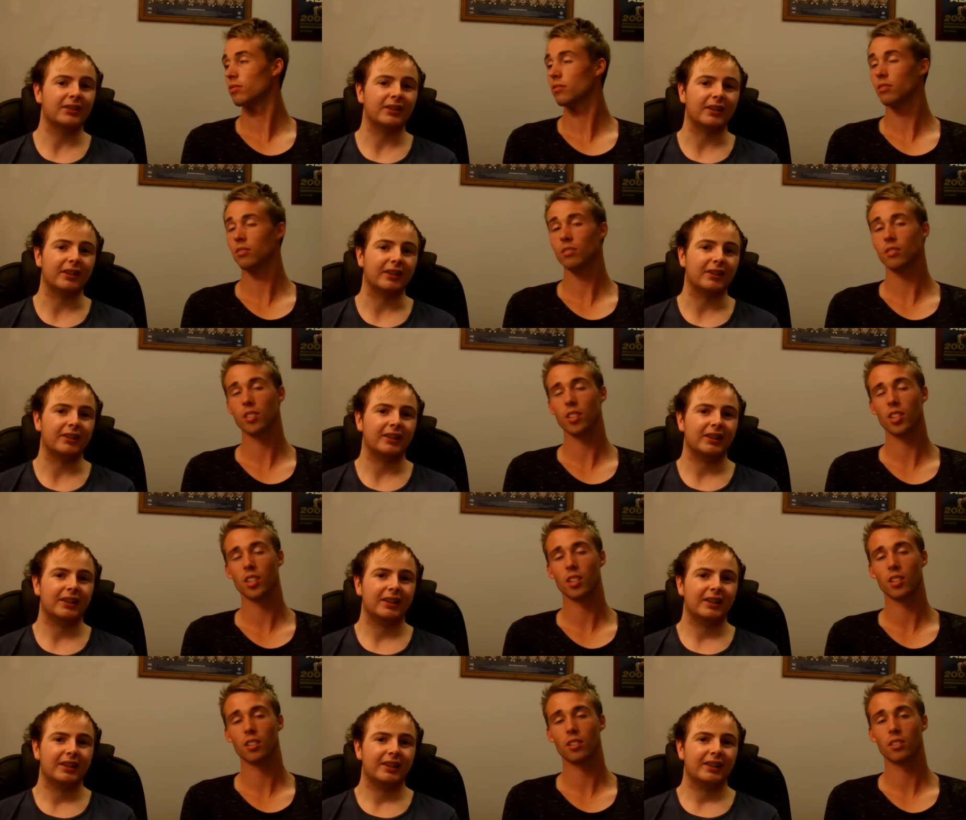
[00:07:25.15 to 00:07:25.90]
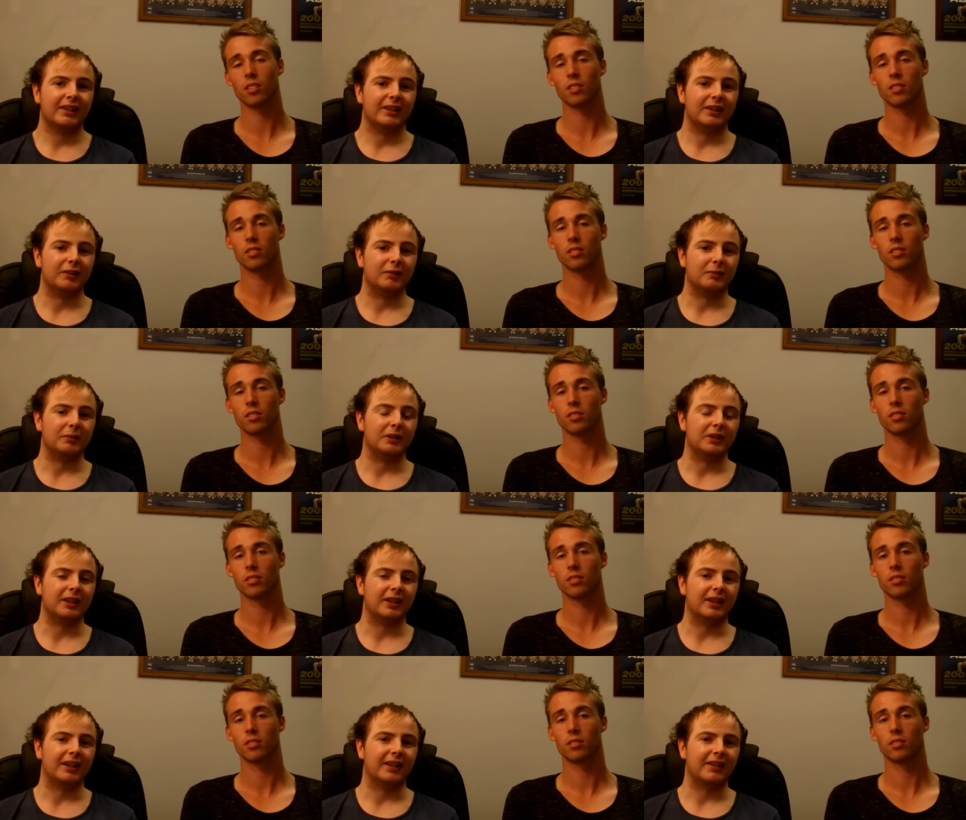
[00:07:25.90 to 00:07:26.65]
Speaker 1: So yeah, it'll
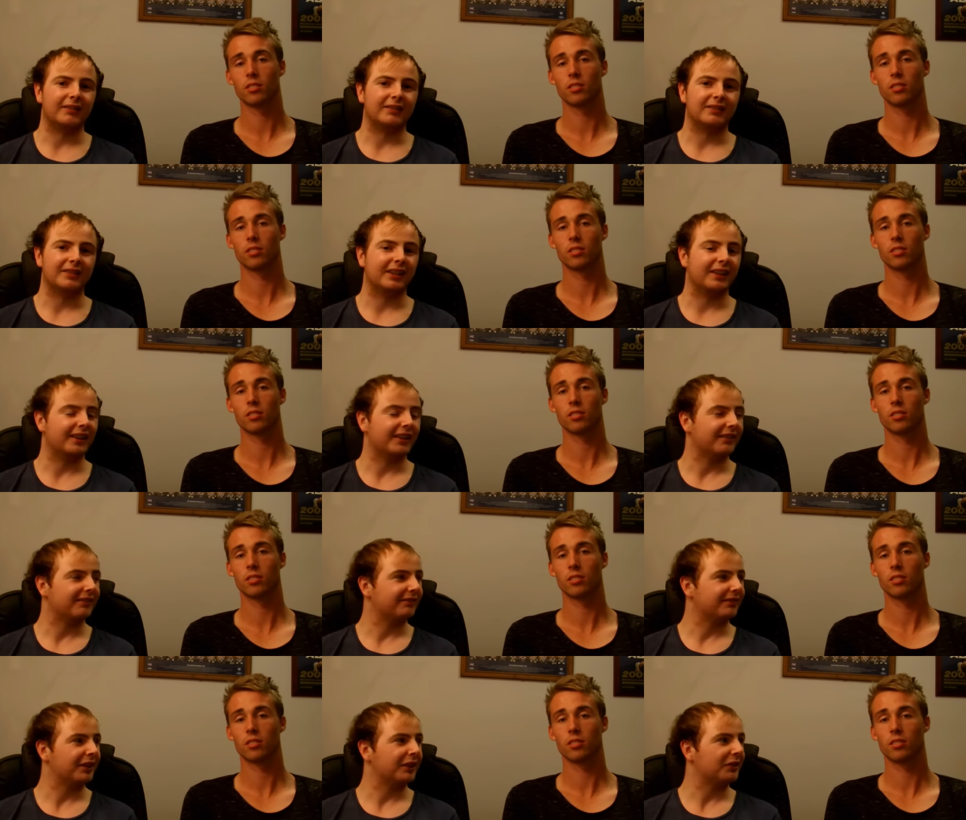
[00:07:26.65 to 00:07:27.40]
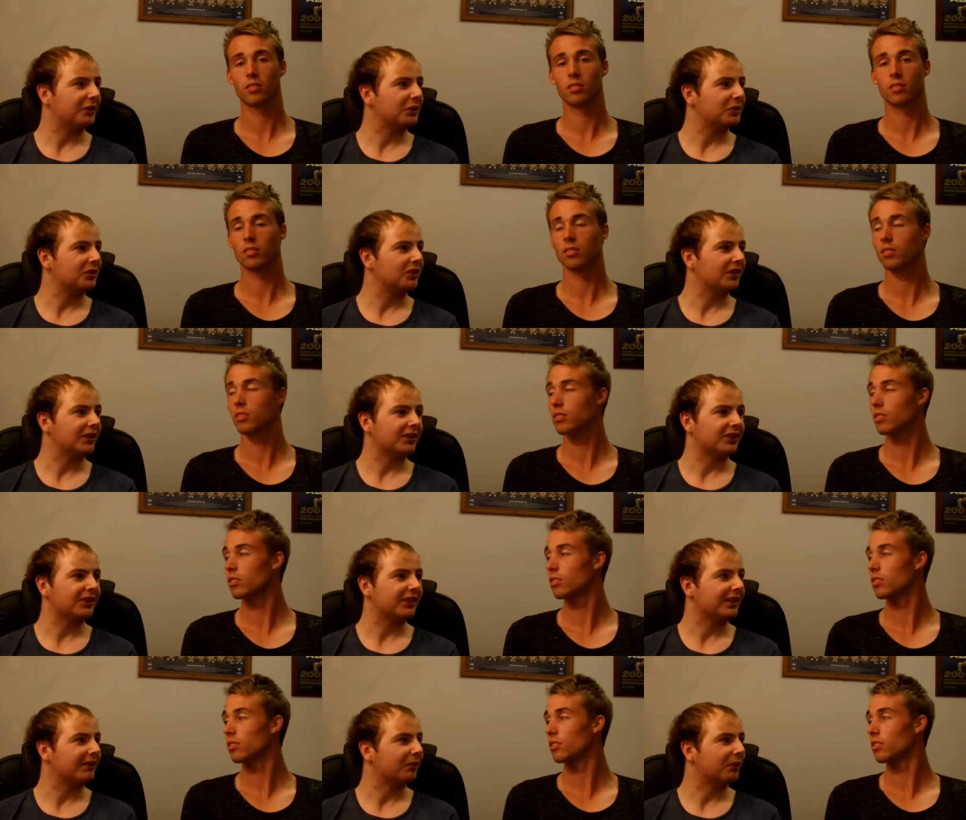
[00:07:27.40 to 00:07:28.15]
be uh, yeah very interesting
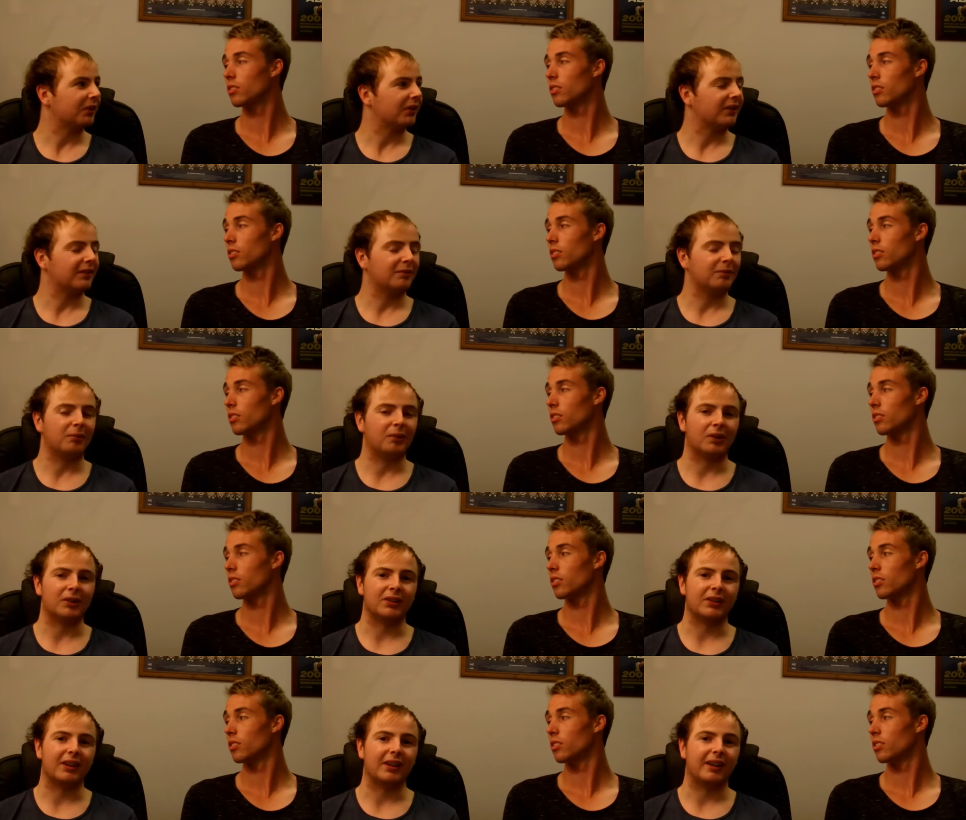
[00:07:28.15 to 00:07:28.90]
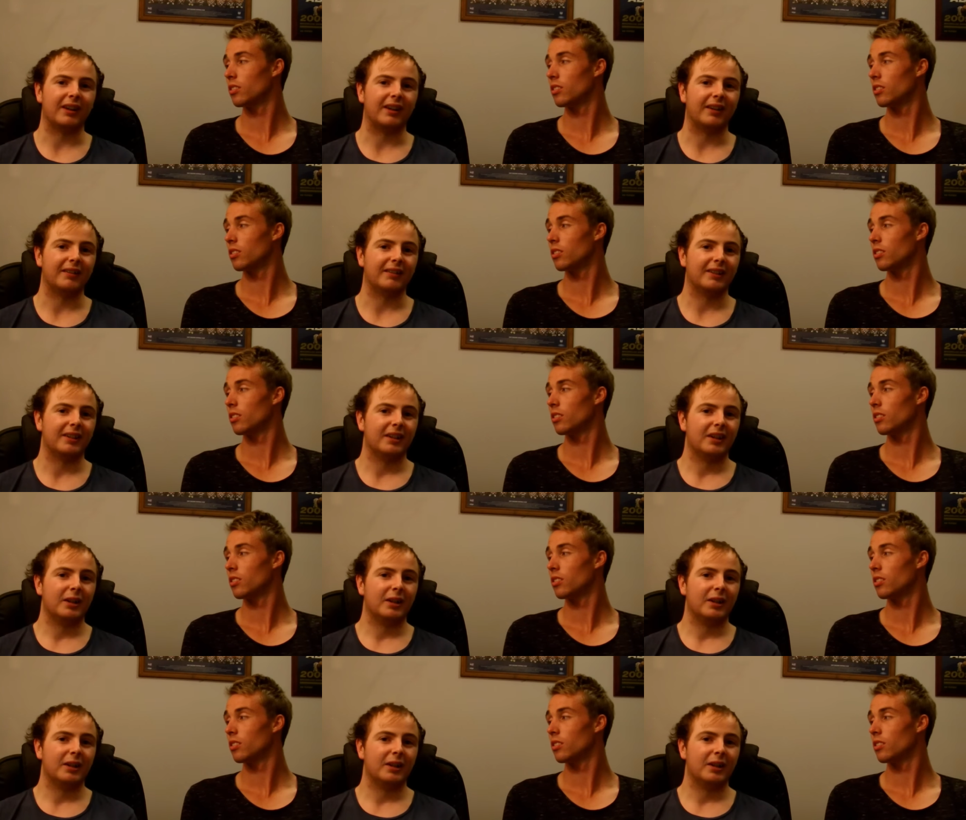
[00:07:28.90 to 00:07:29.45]
to see what what uh,